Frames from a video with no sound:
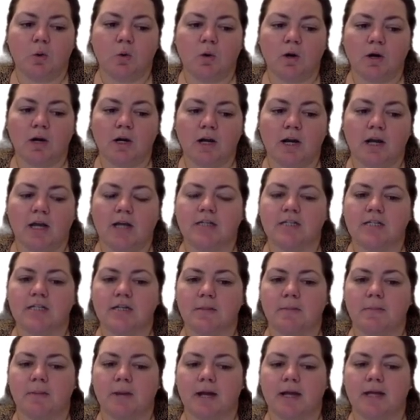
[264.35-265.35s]
organized
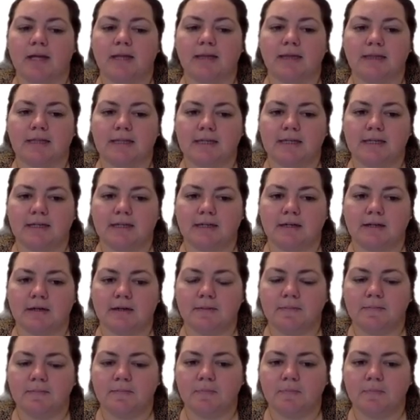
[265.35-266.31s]
by league.